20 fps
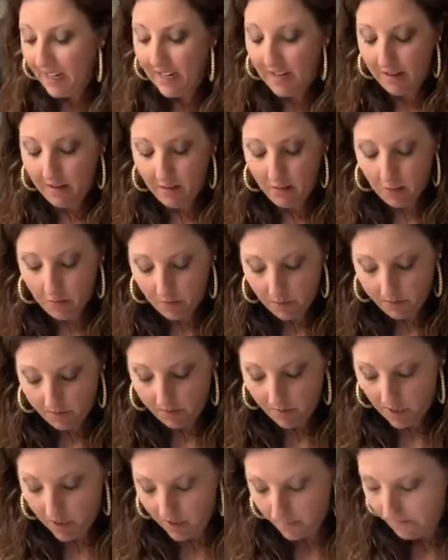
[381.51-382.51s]
and local
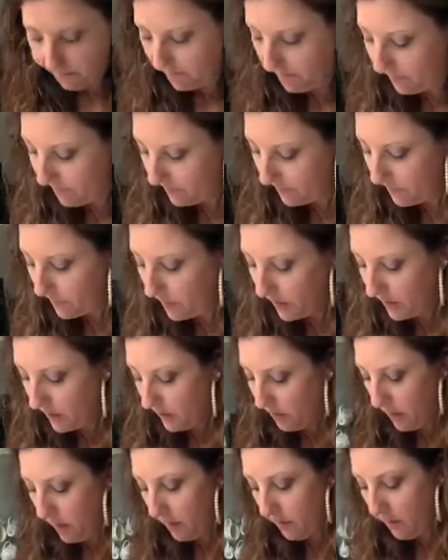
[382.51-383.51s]
farm when
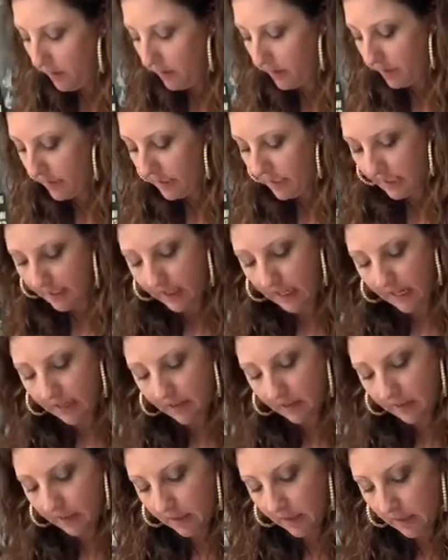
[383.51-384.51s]
you are purchasing
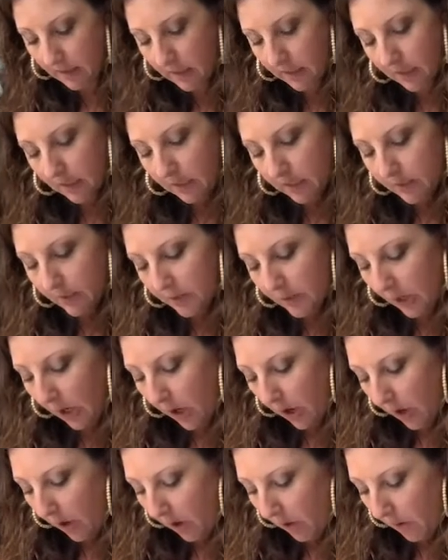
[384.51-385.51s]
that.
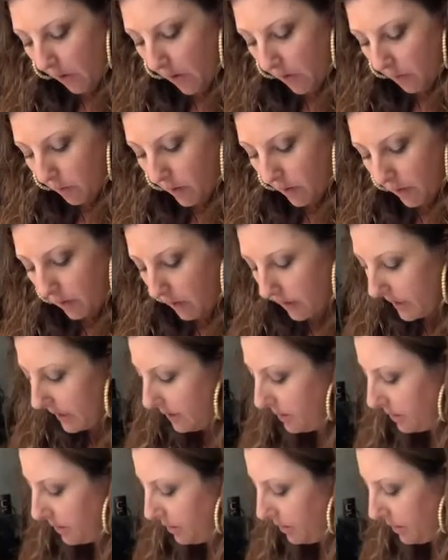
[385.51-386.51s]
So we're
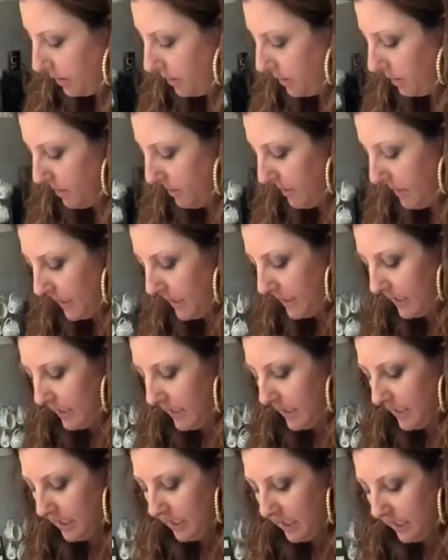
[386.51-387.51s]
going to mix
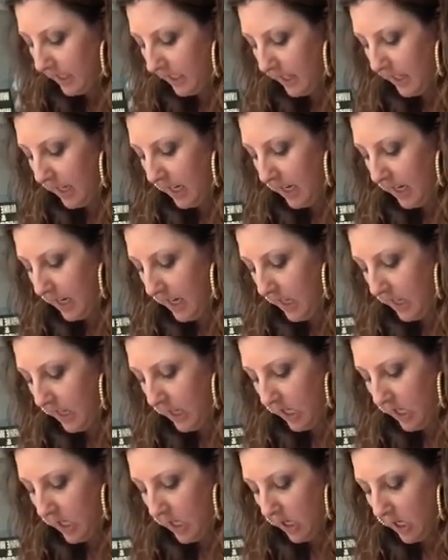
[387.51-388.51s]
this
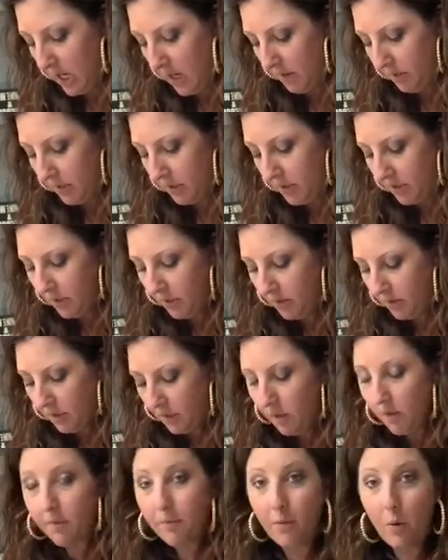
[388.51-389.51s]
together. I'm just
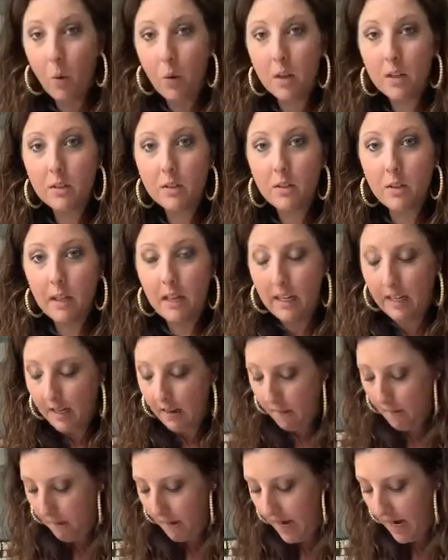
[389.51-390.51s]
using a fork so that I
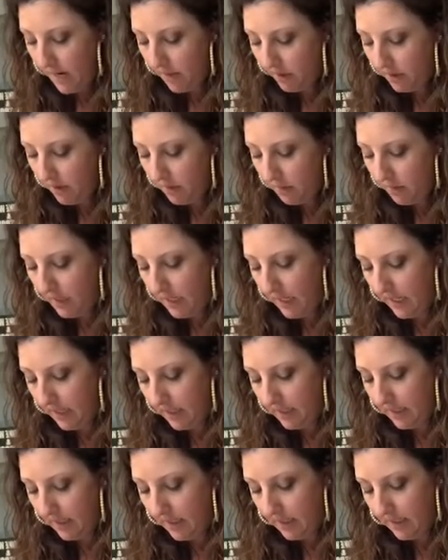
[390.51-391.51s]
can mash the
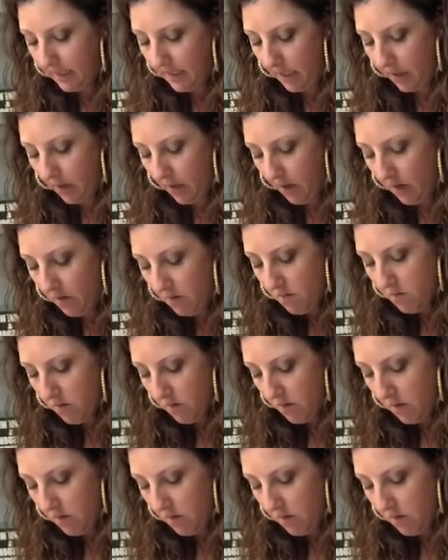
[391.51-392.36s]
bananas as I go.